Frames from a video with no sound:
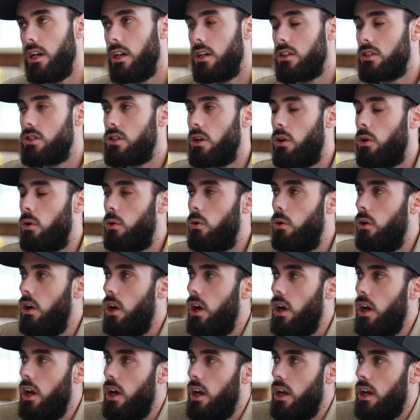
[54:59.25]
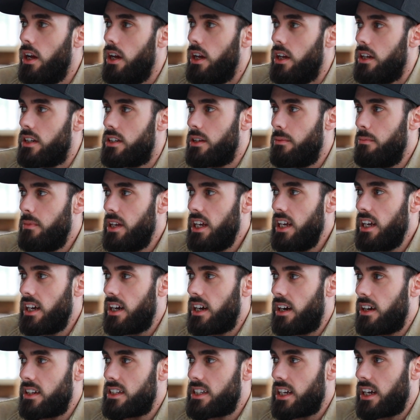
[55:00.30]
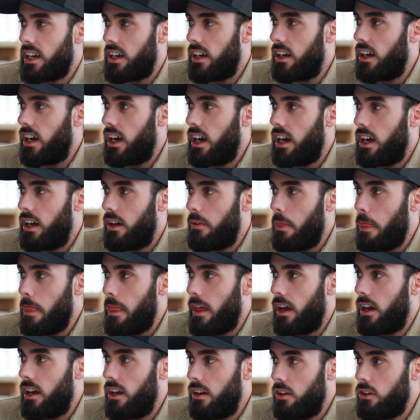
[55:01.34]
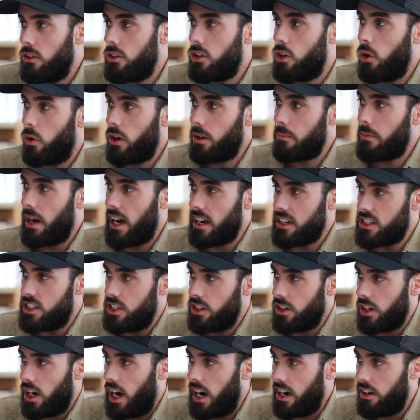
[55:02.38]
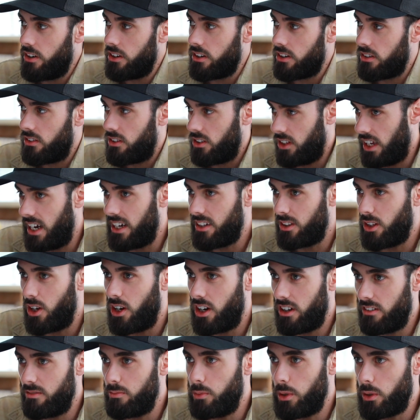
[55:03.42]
So to me, it's like going back to your ironclad law of